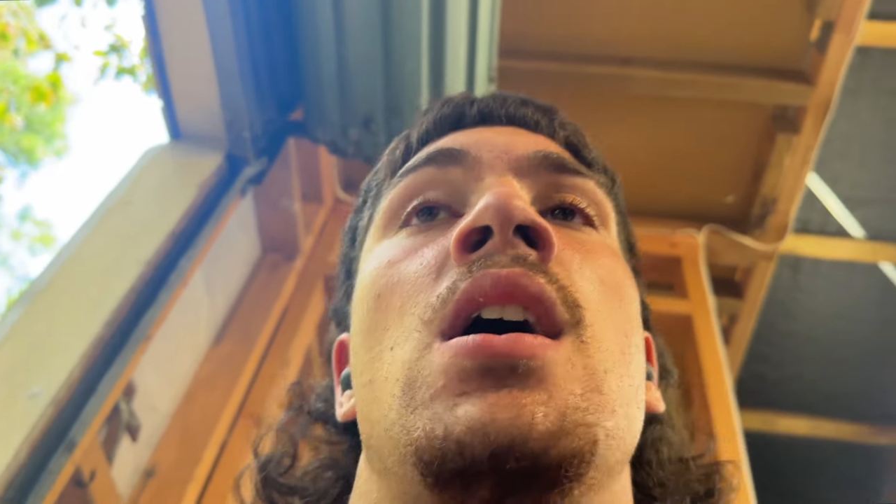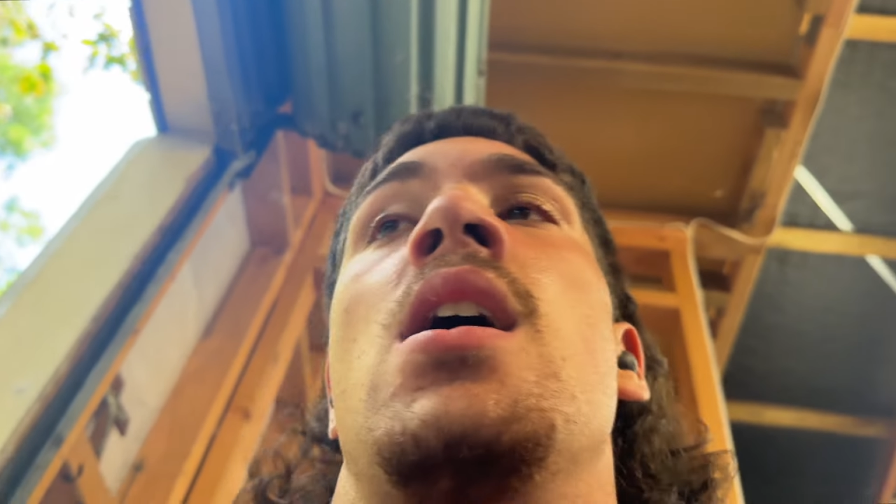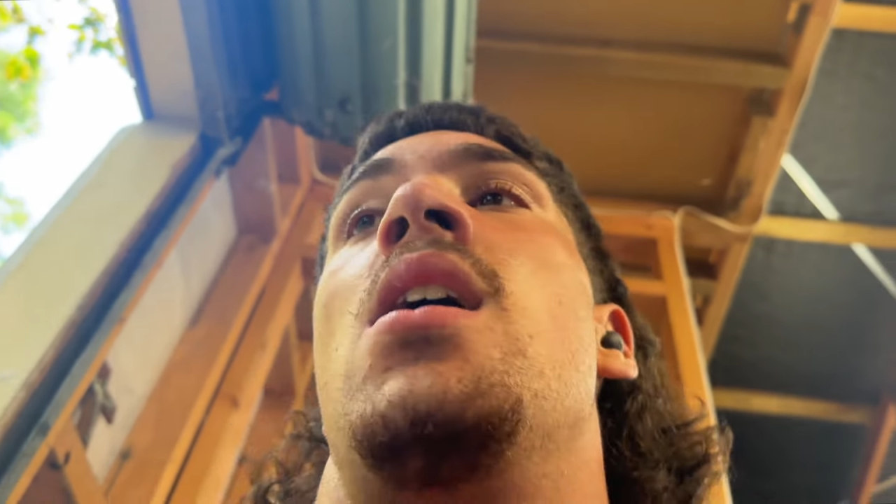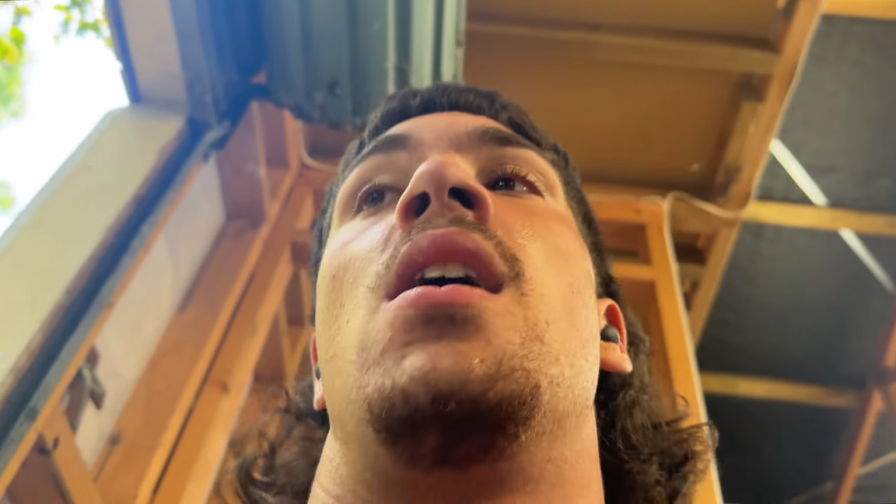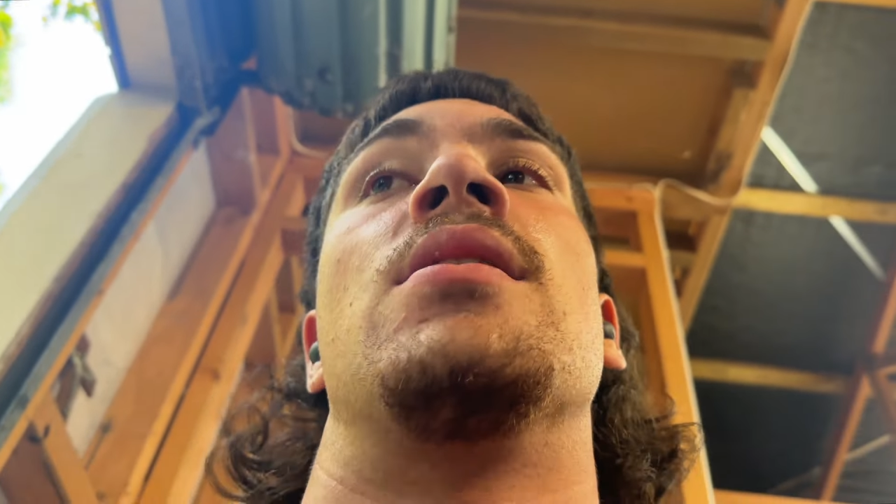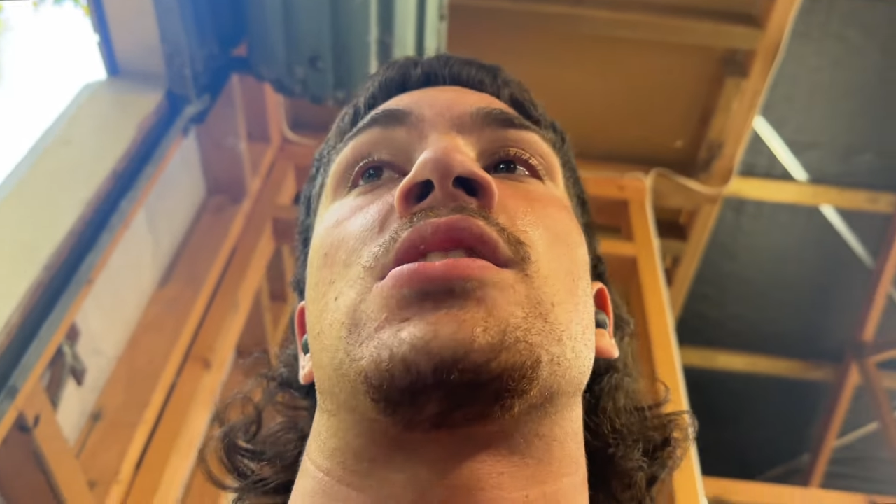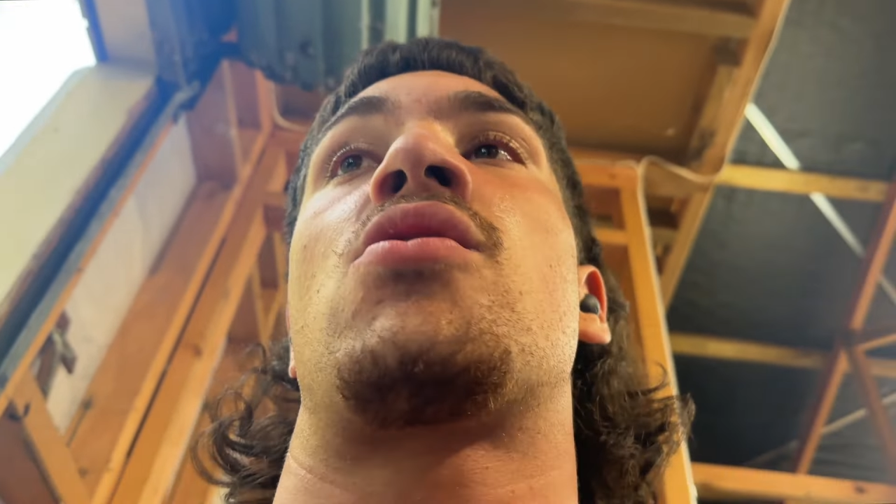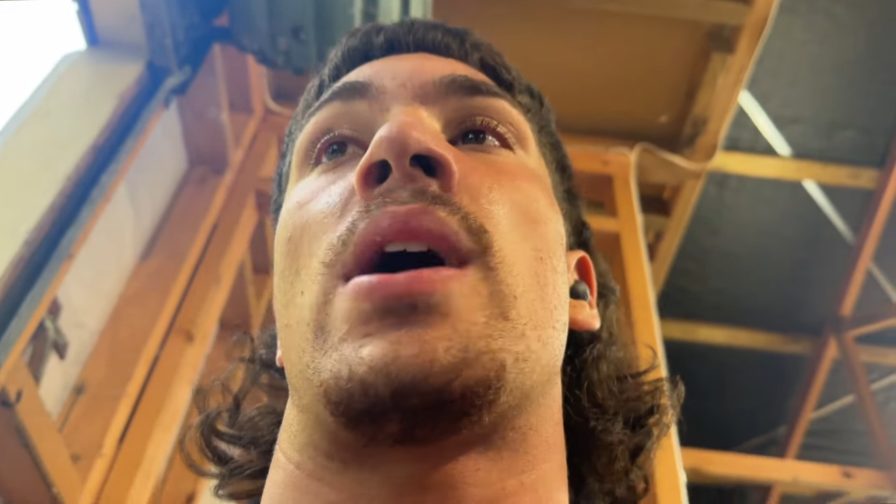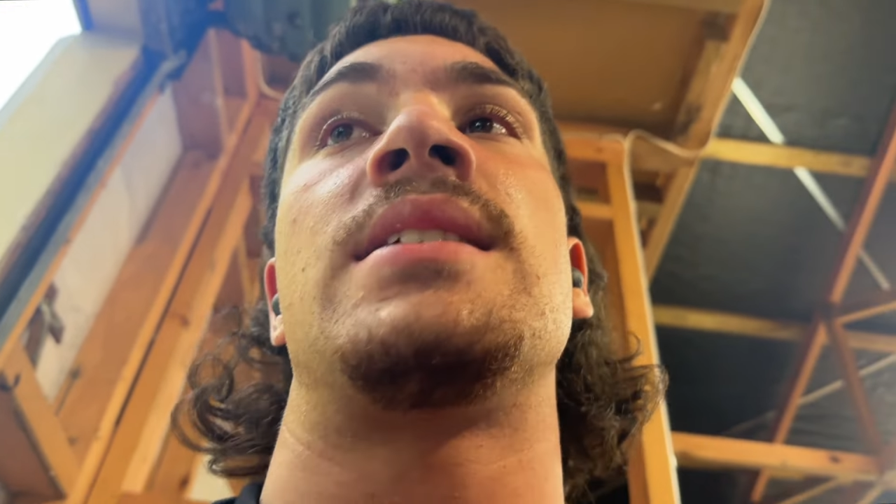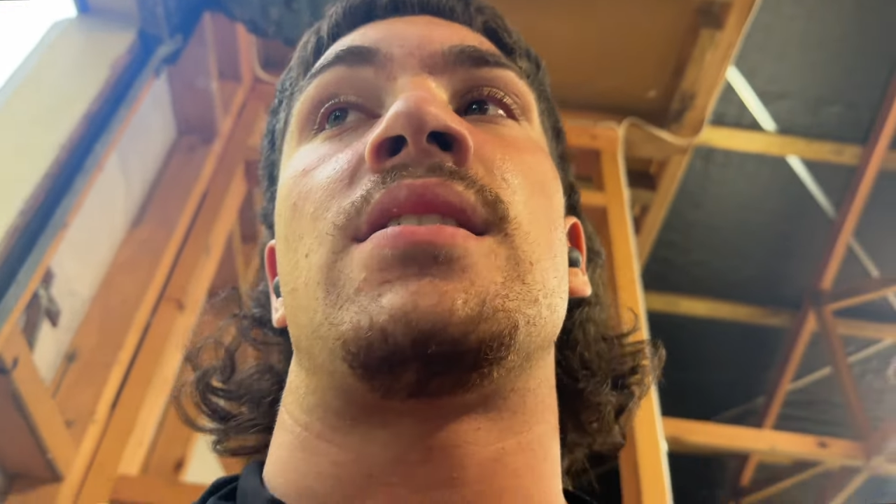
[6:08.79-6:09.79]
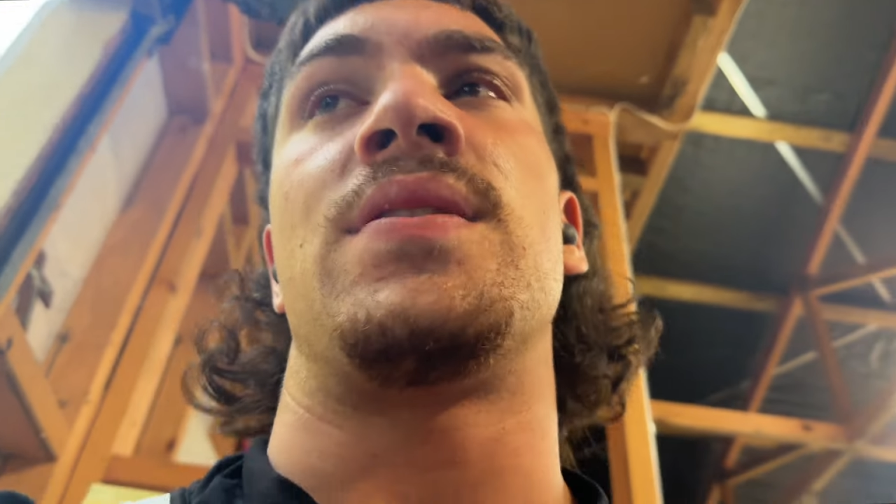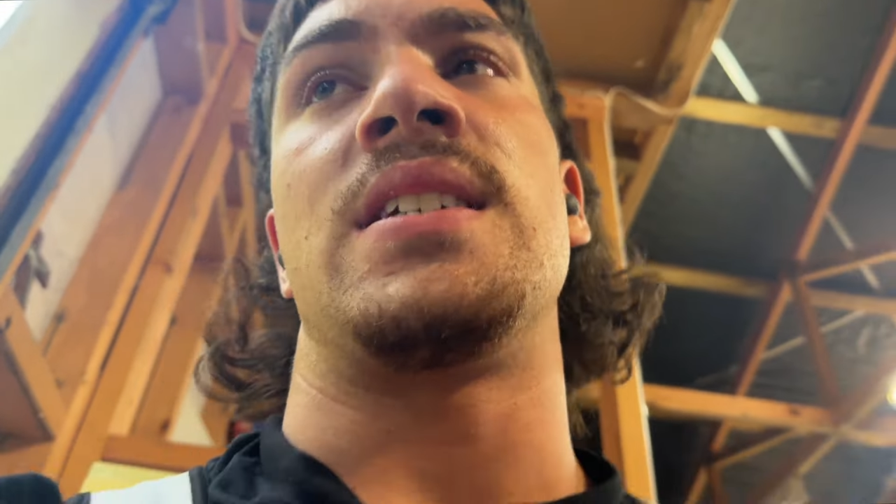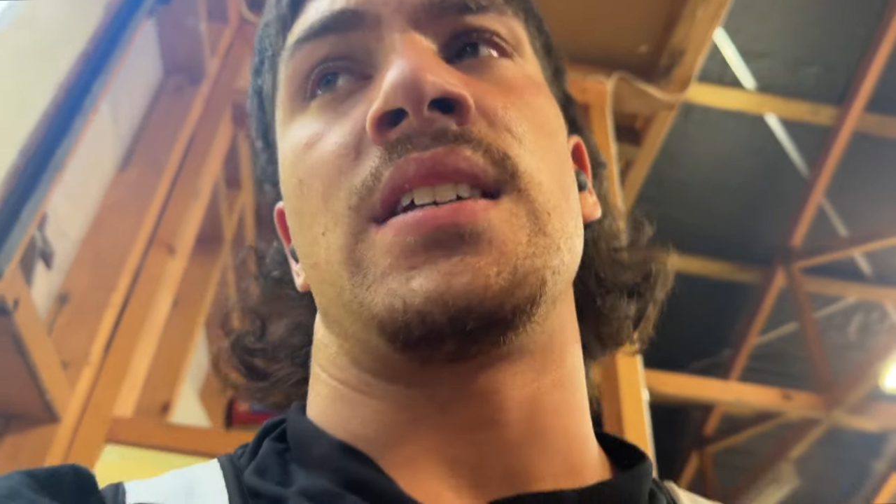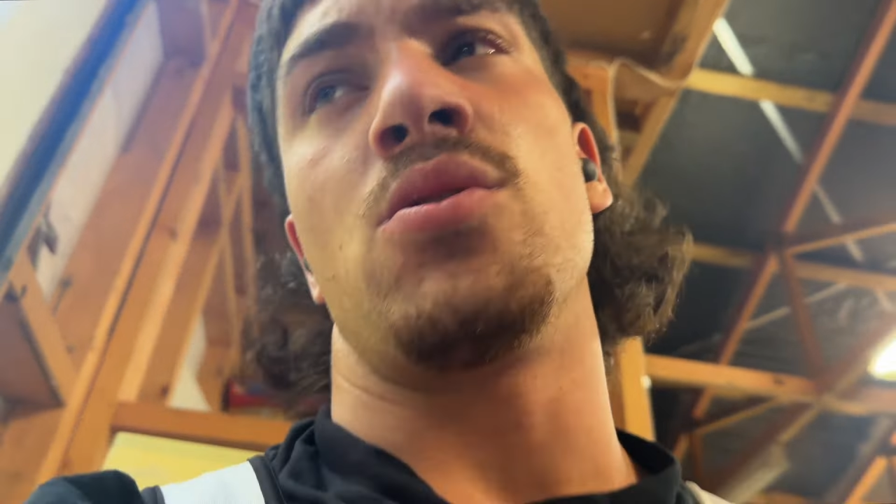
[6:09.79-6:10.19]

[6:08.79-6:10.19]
I was crazy fatigued.